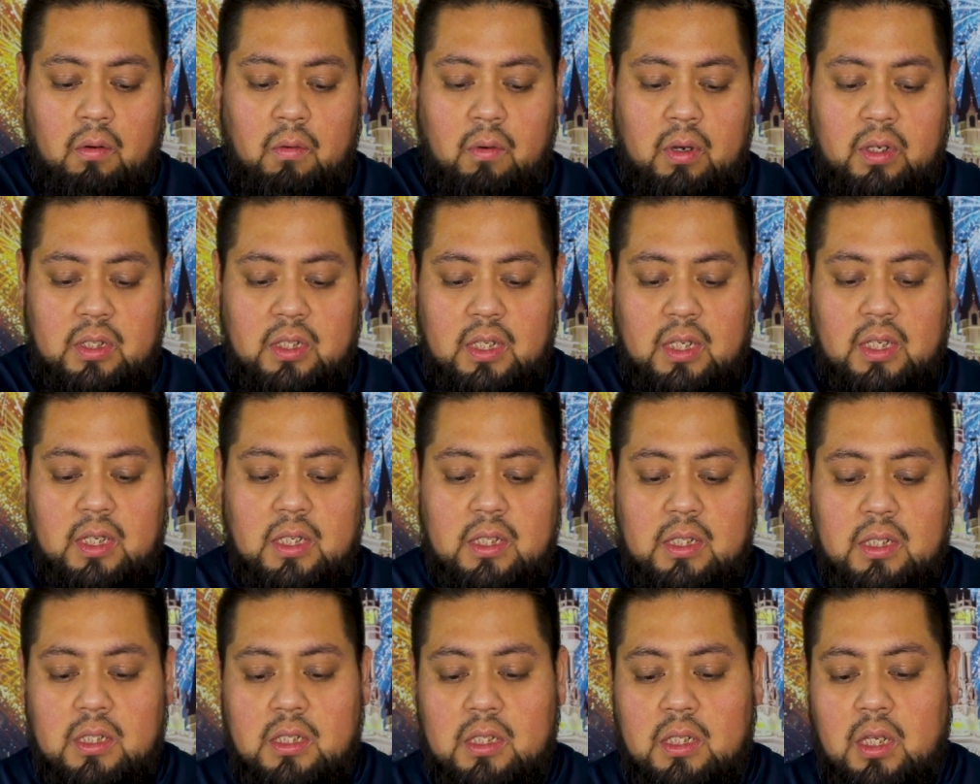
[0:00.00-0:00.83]
which
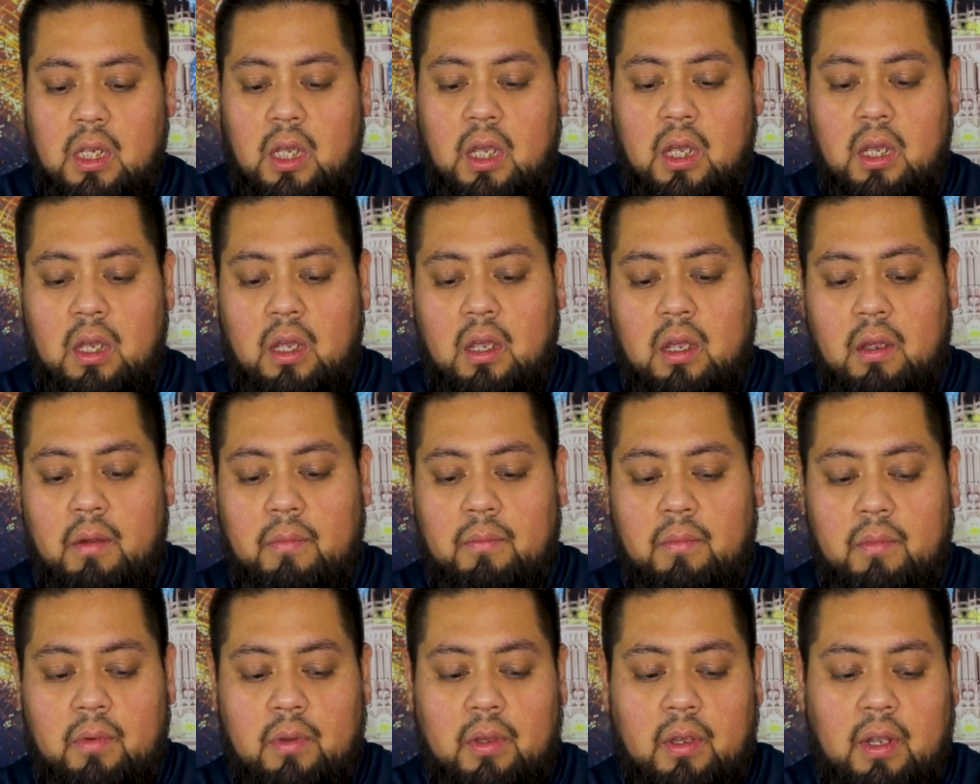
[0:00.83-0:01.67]
is uh,
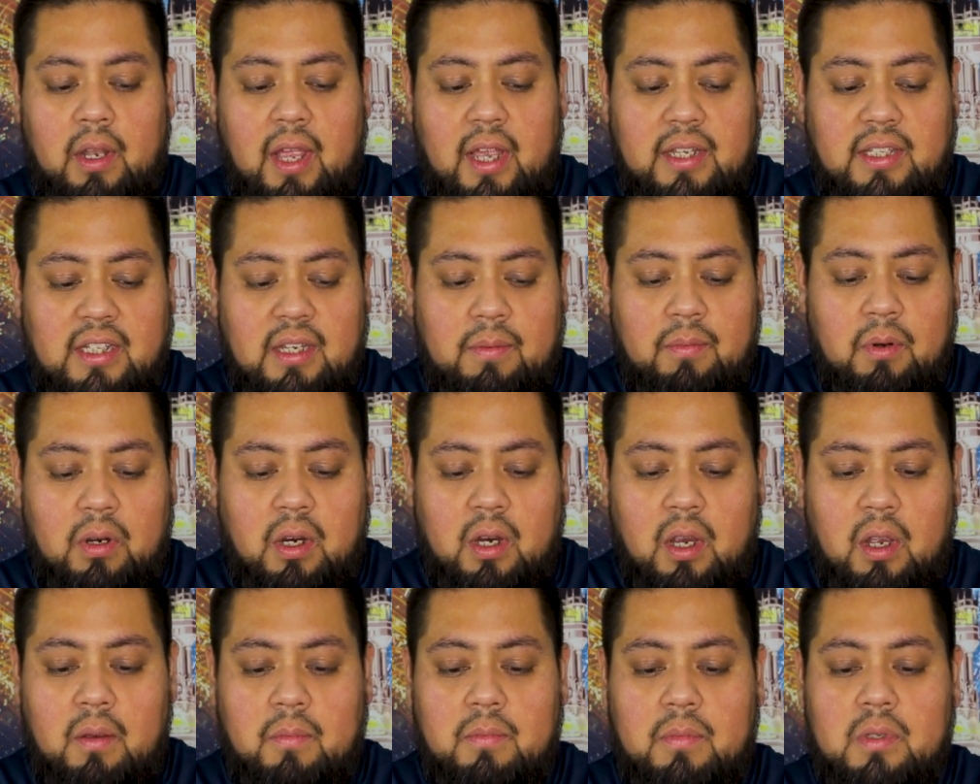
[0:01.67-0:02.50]
the
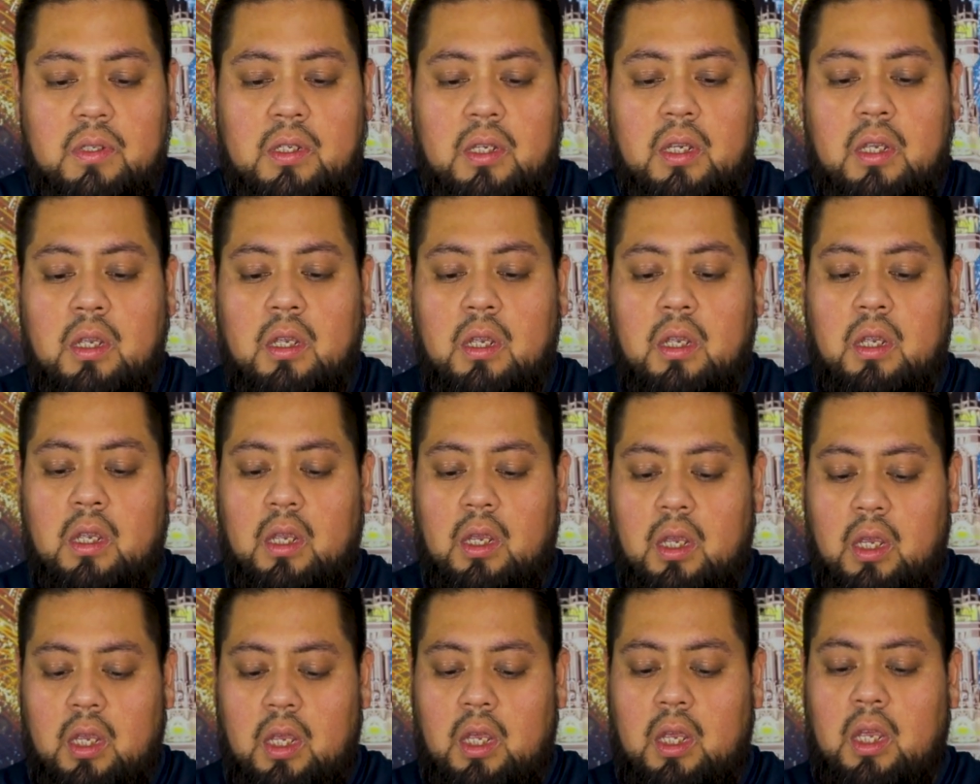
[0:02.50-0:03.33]
lightsaber comes
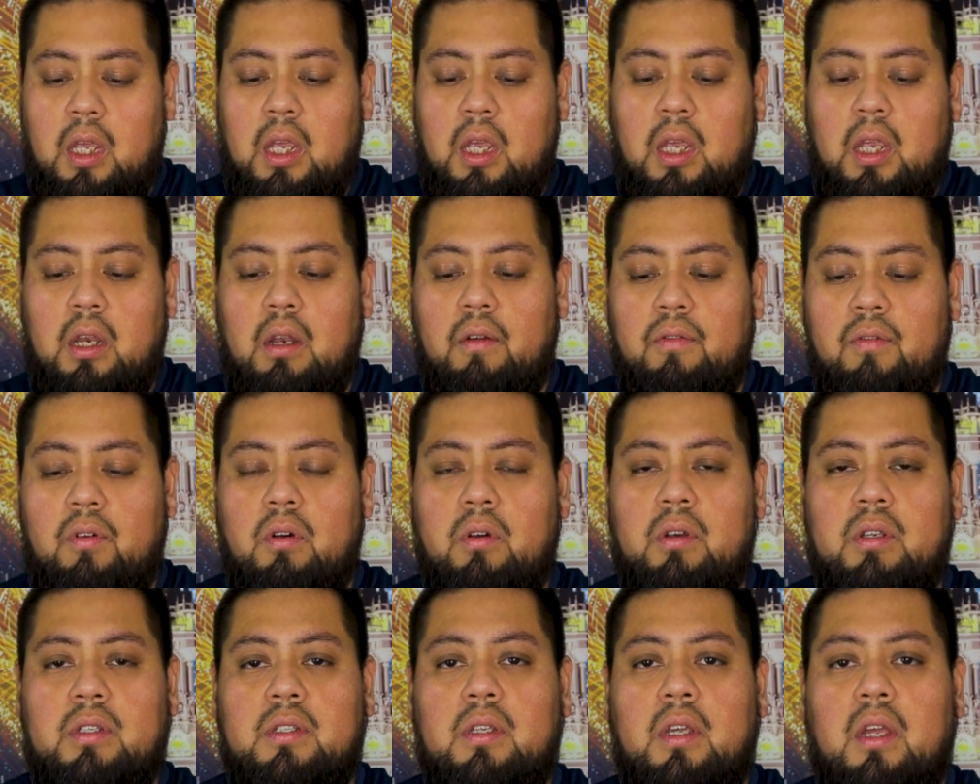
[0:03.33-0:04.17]
in, of
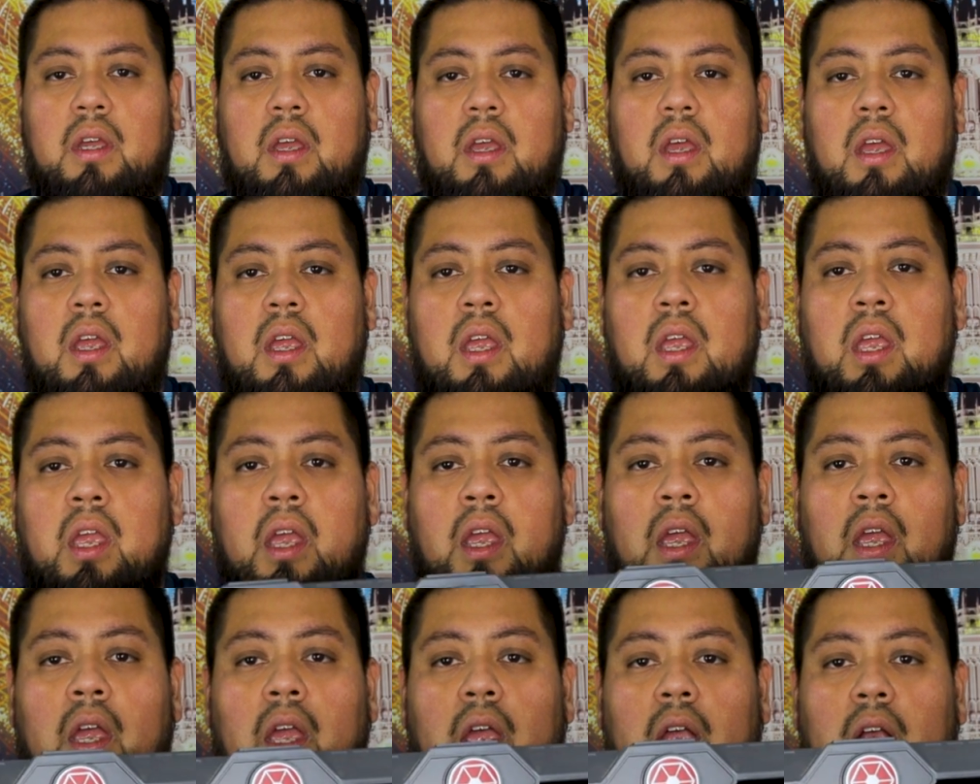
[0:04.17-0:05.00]
course,
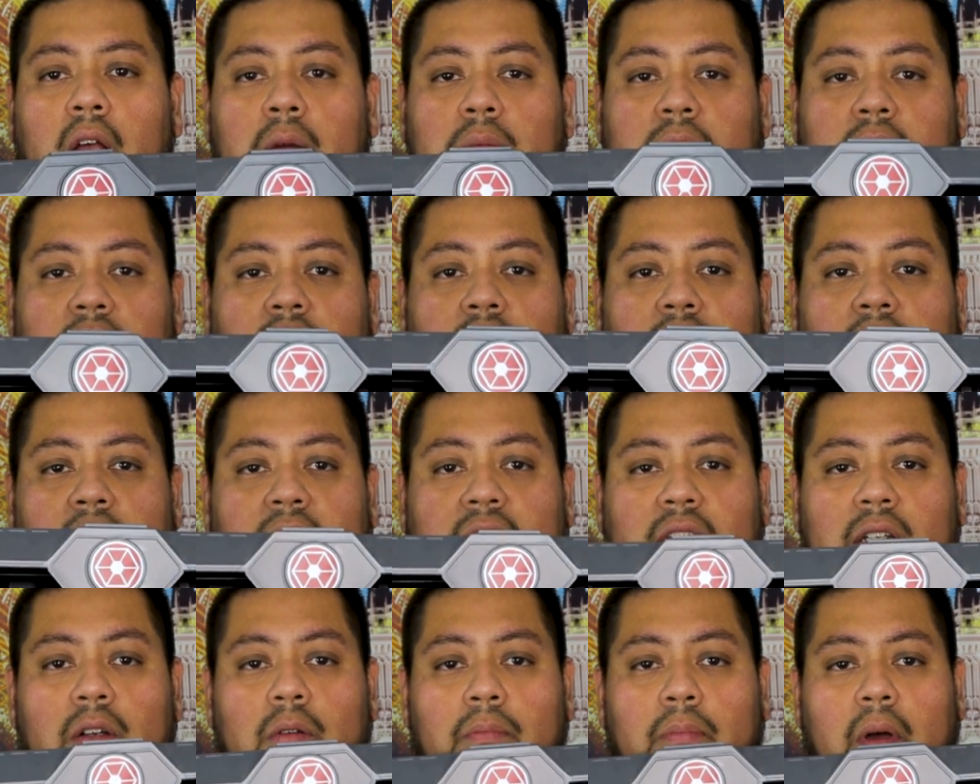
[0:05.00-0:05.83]
it comes in a
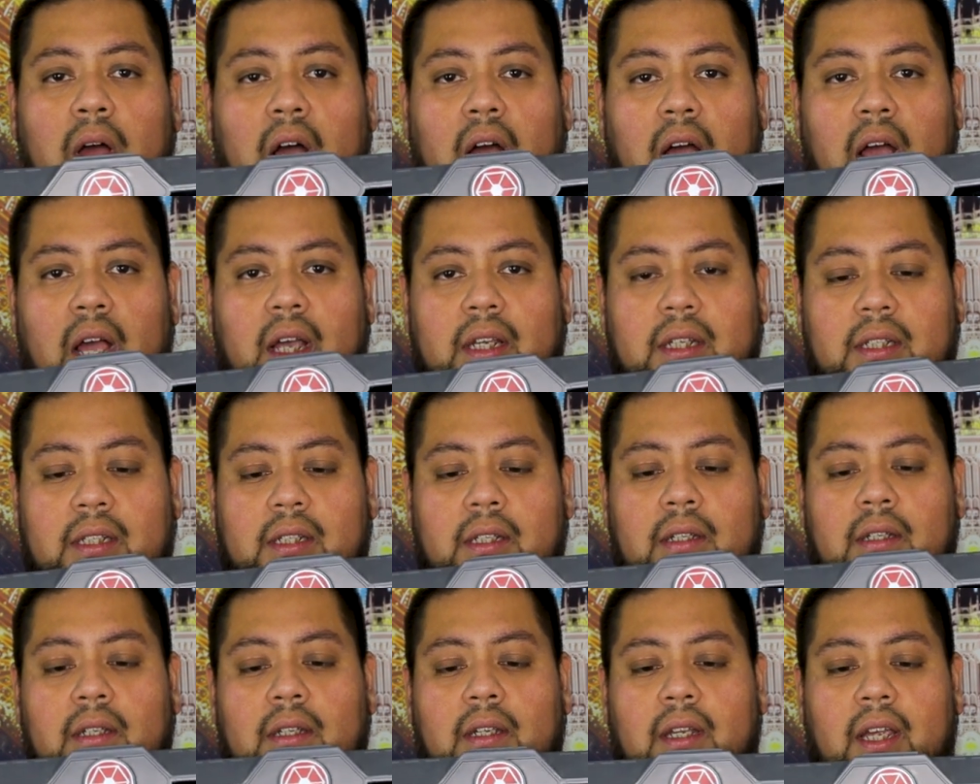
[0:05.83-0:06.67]
nice little
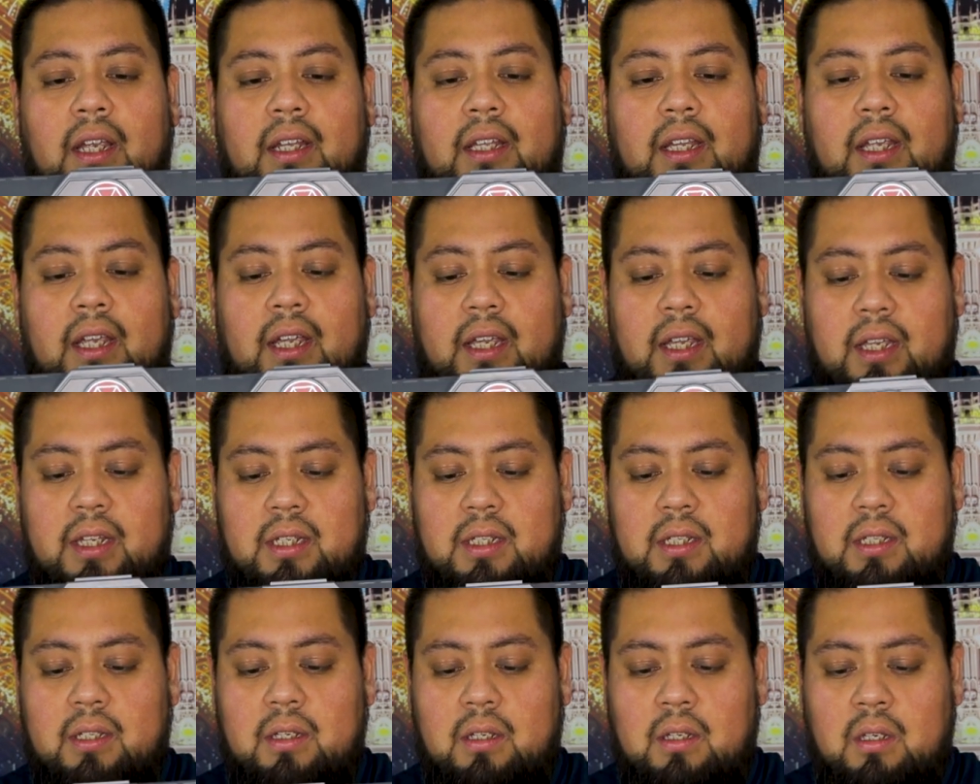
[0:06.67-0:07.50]
box like
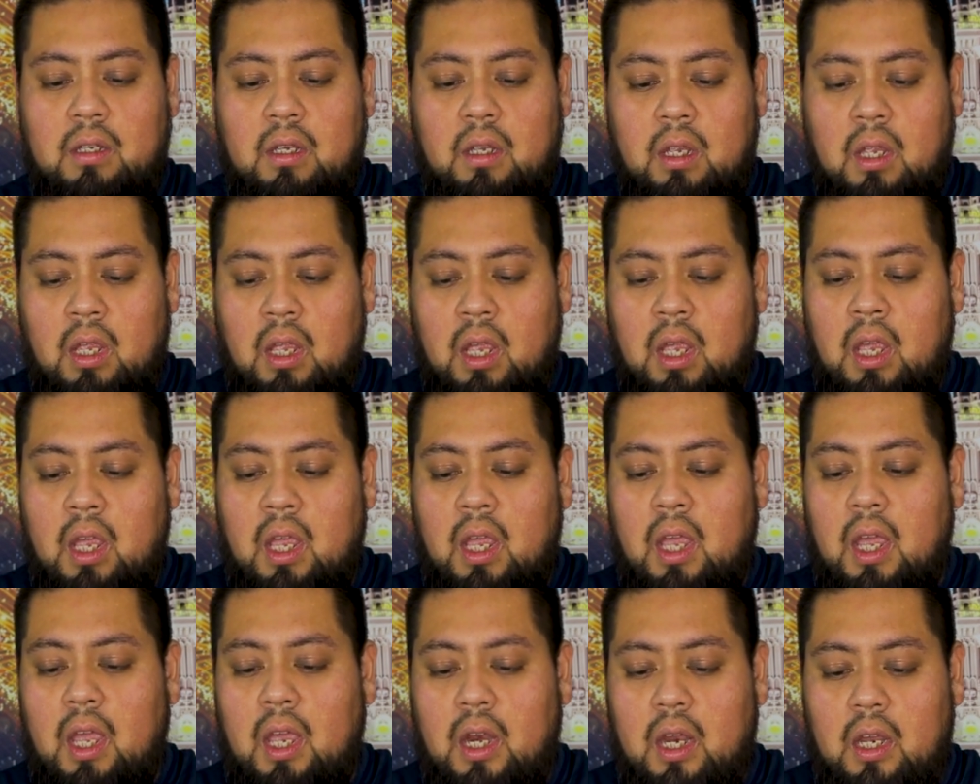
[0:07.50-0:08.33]
this,
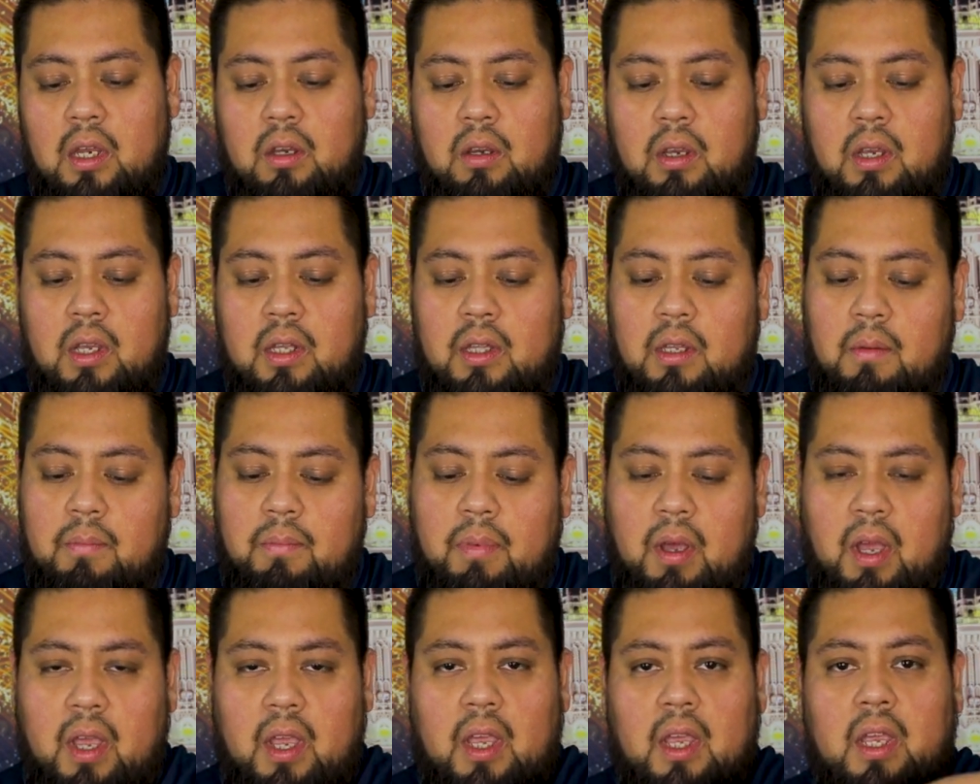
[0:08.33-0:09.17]
and you hit the
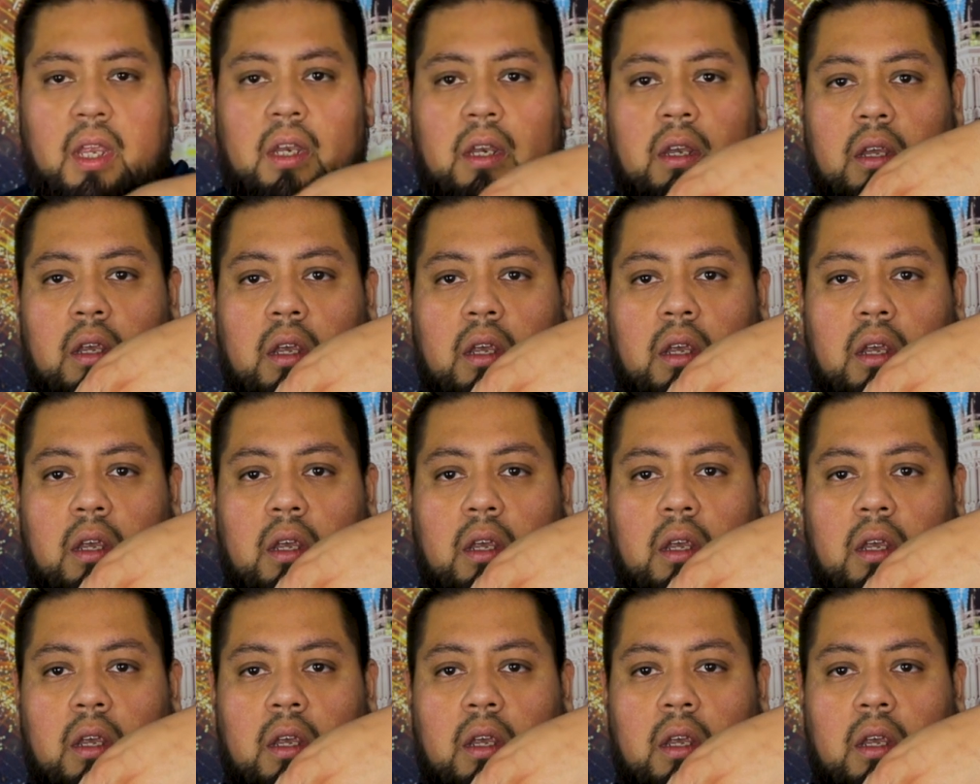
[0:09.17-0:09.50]
button.